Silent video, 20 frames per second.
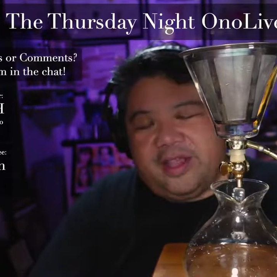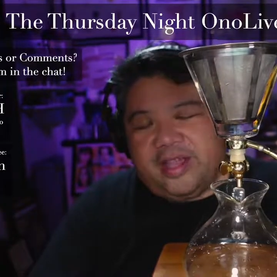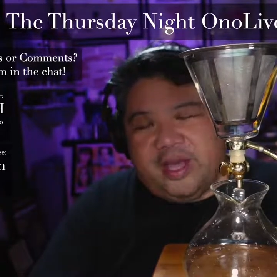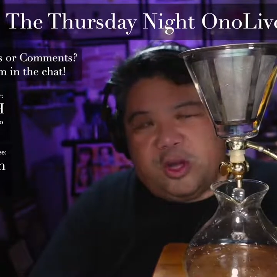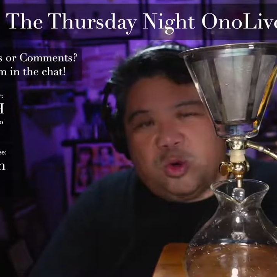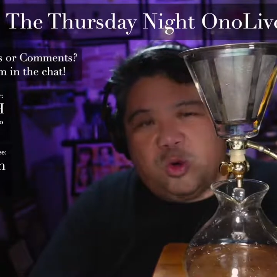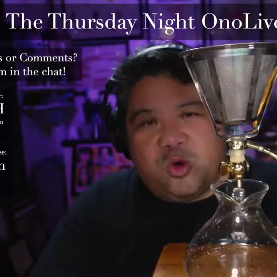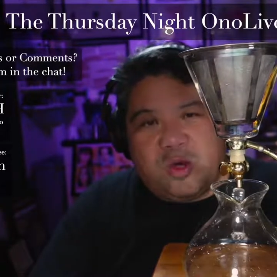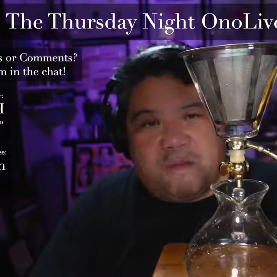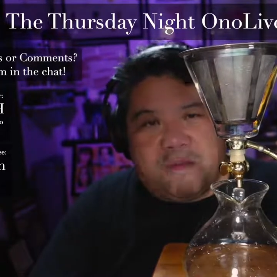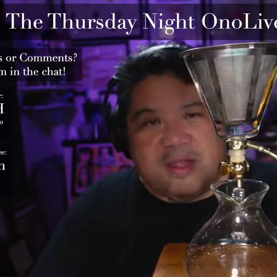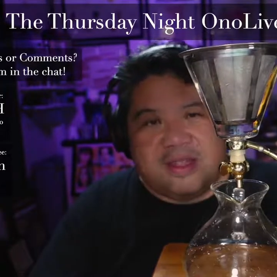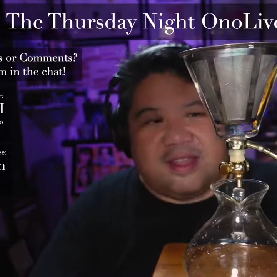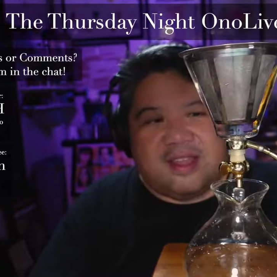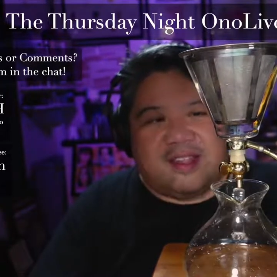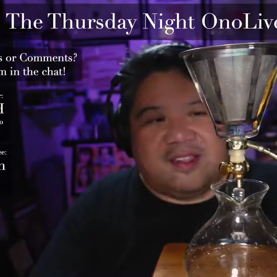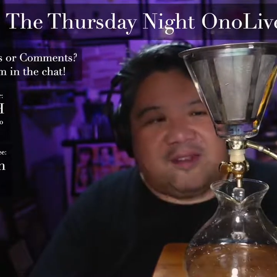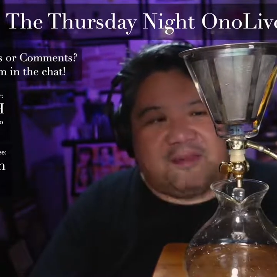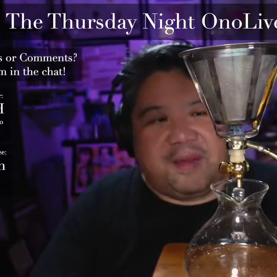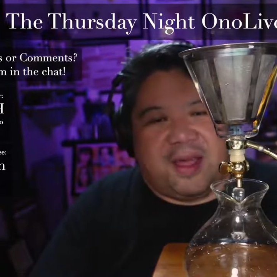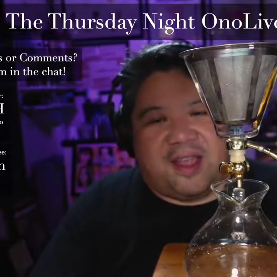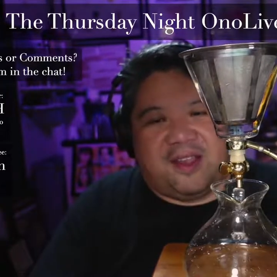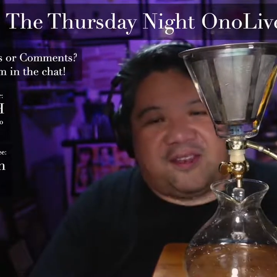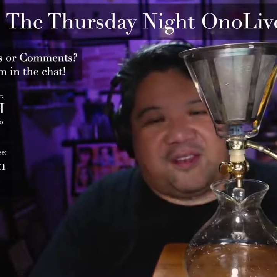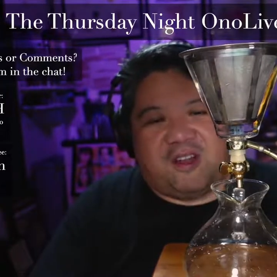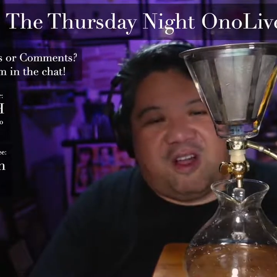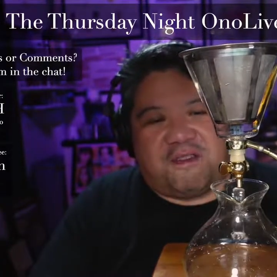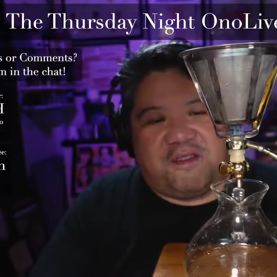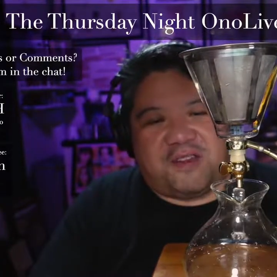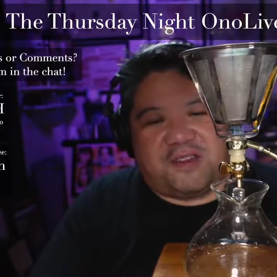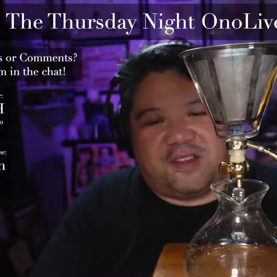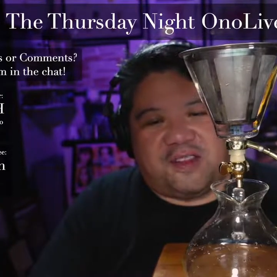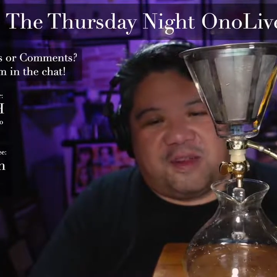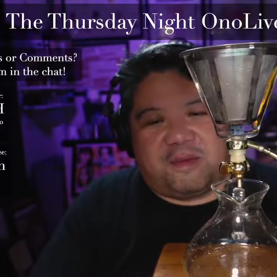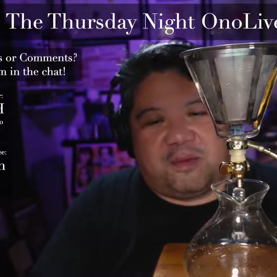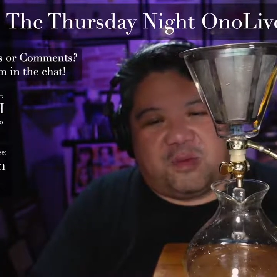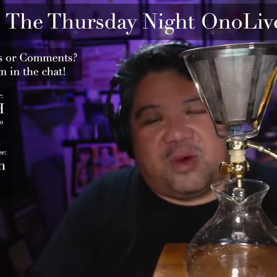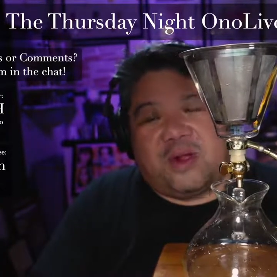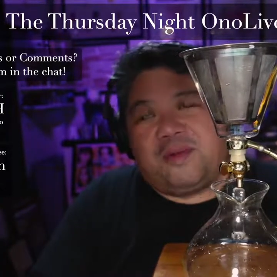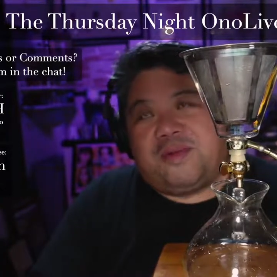equipment that's based off of
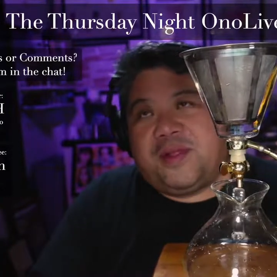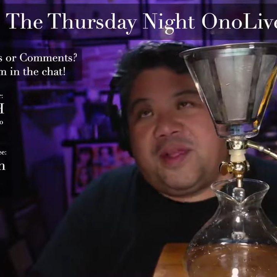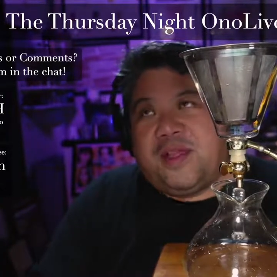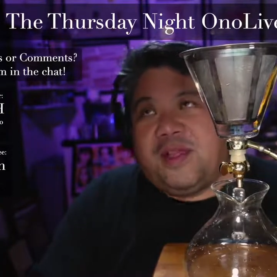some, well,